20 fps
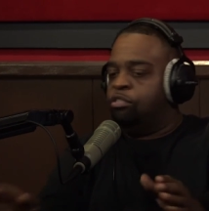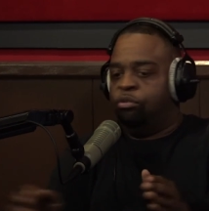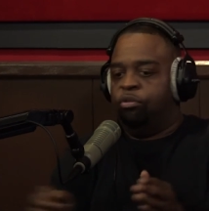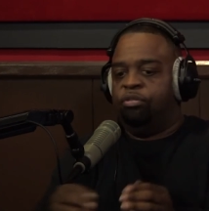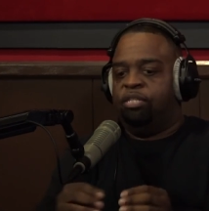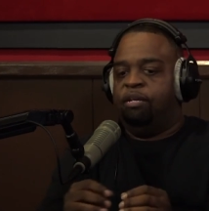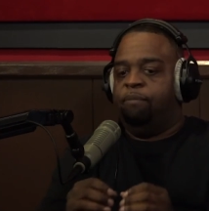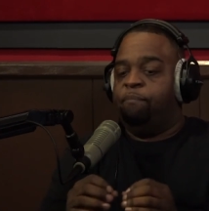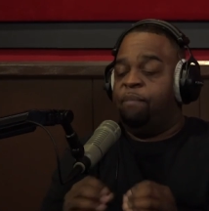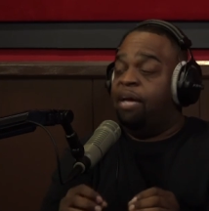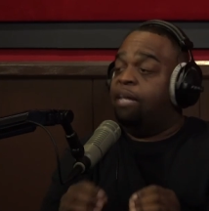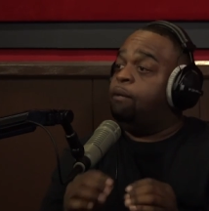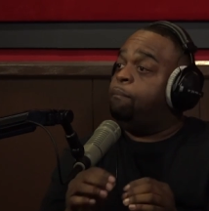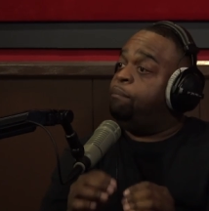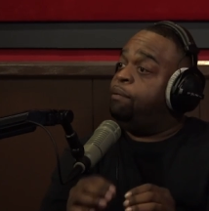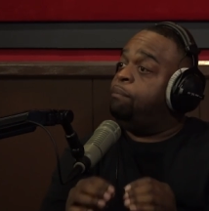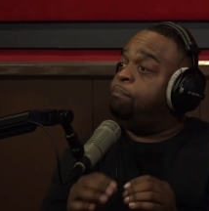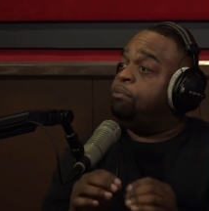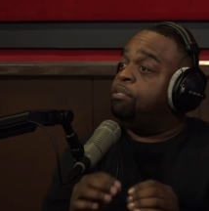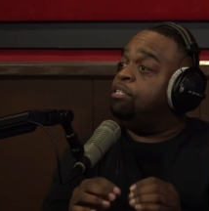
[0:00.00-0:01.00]
So the amount of
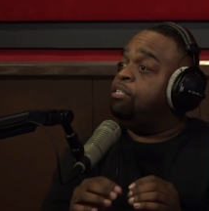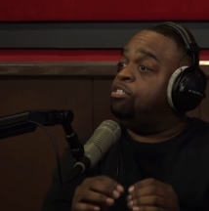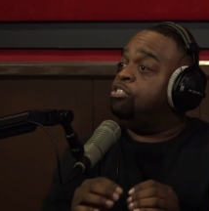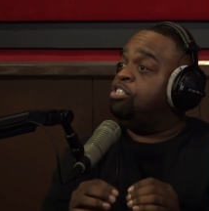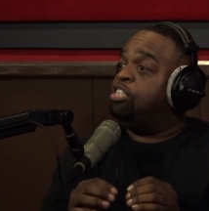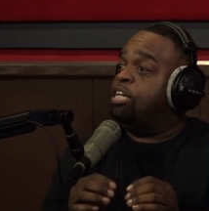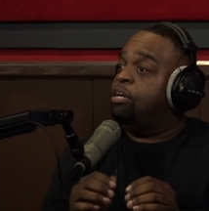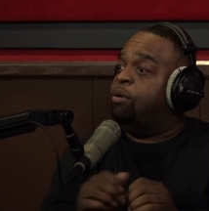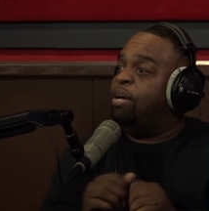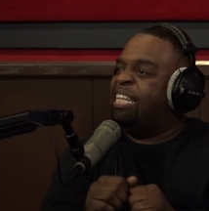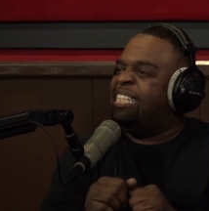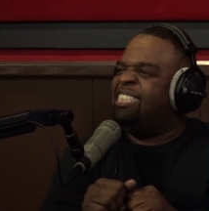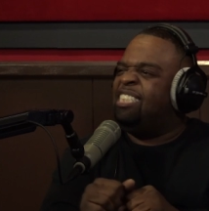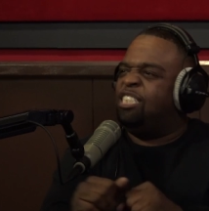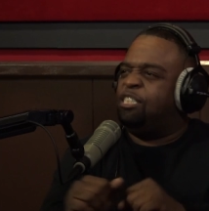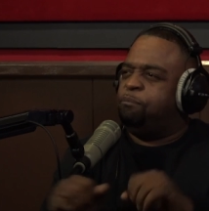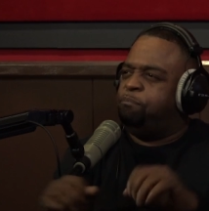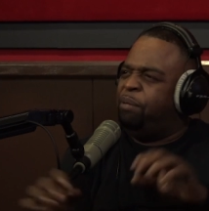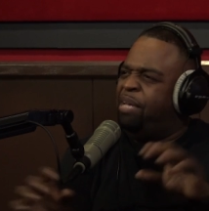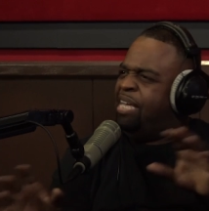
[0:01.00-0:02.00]
people in the jail
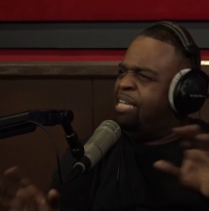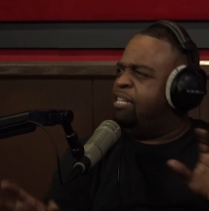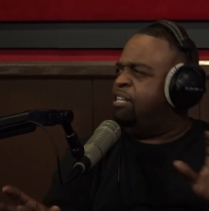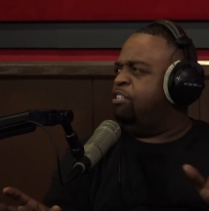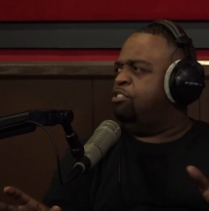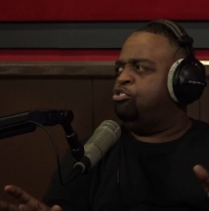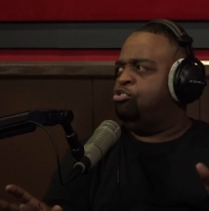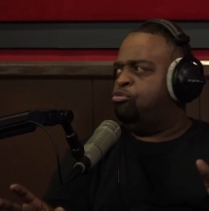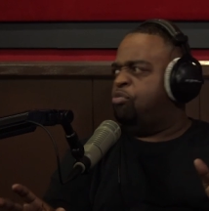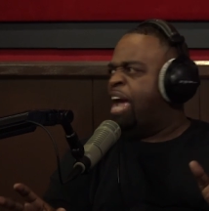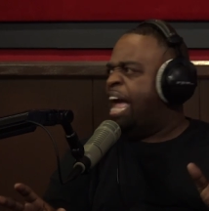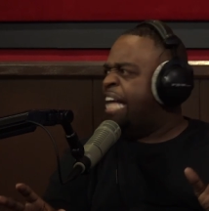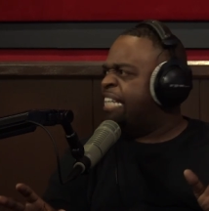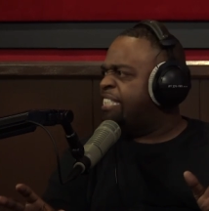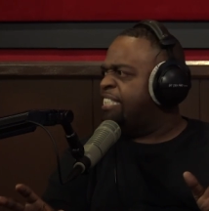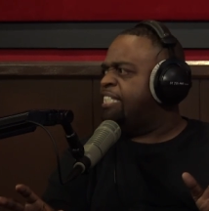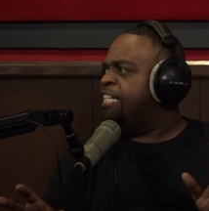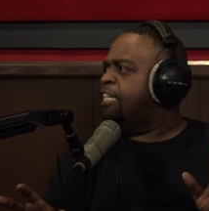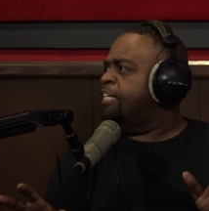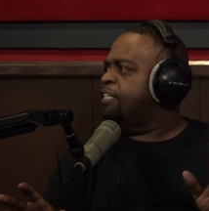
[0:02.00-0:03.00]
expanded
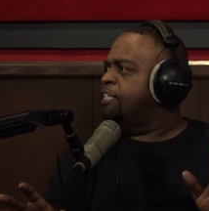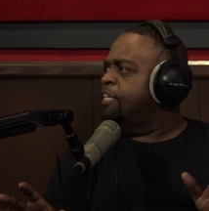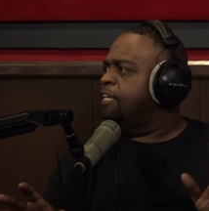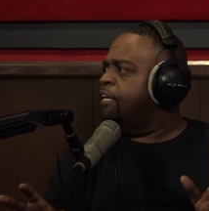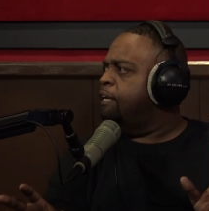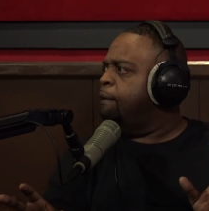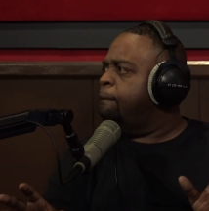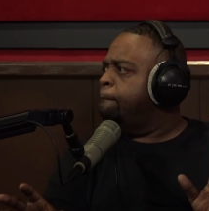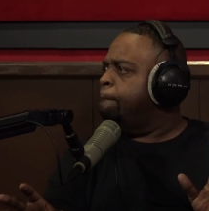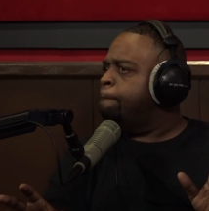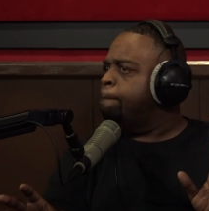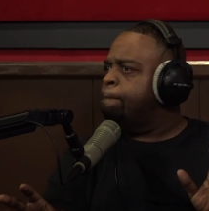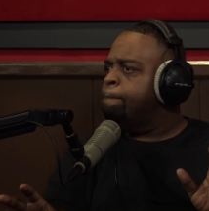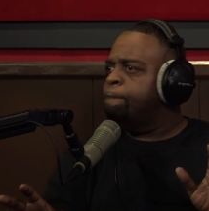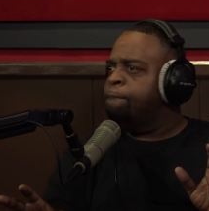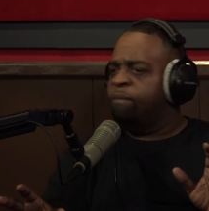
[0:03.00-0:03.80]
drastically. Mm.